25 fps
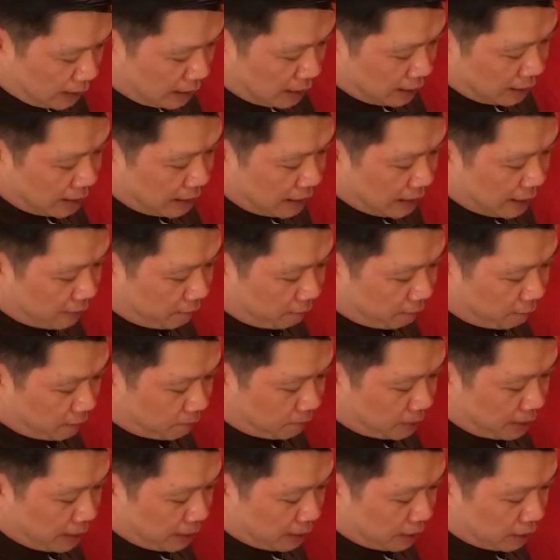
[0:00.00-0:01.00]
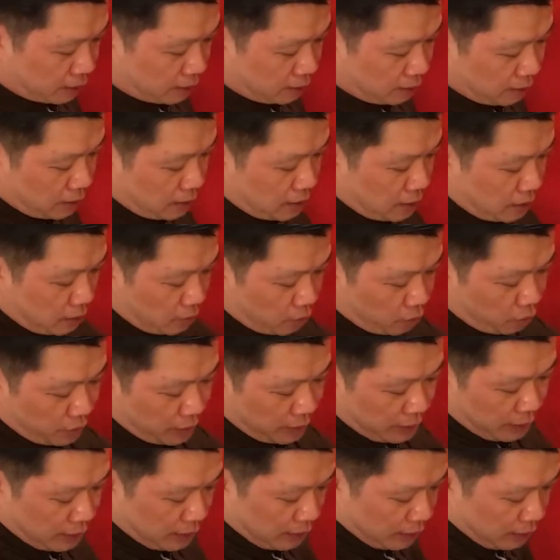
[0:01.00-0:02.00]
And then from there
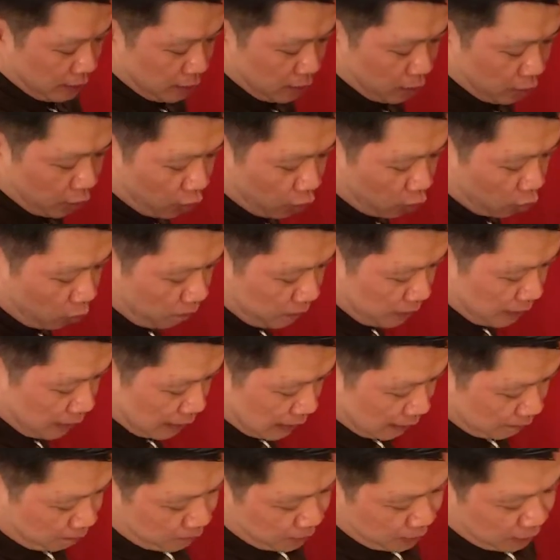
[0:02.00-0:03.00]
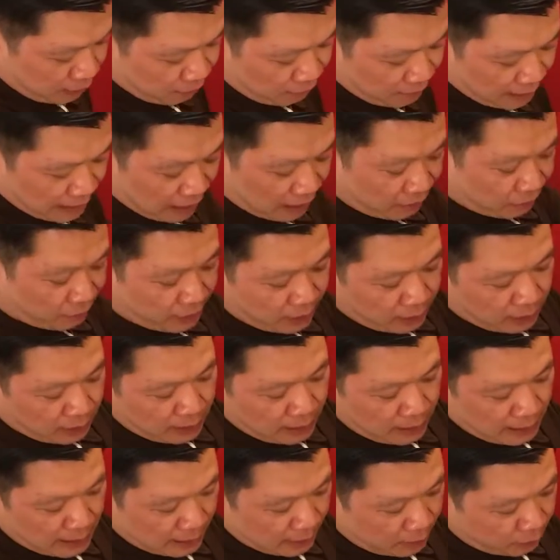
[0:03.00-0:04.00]
we open up the fabric,
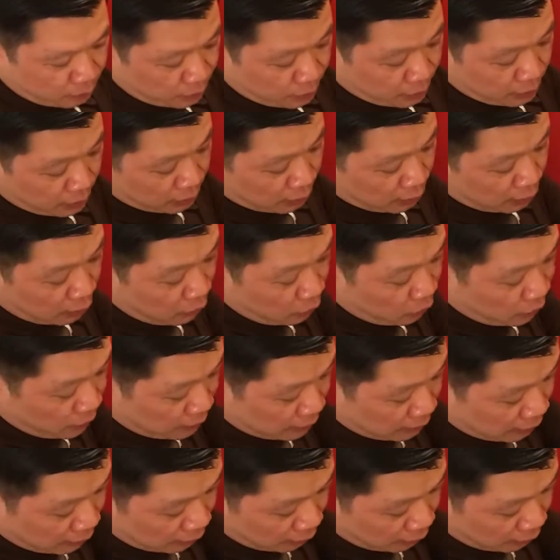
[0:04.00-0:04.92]
and then we just glued it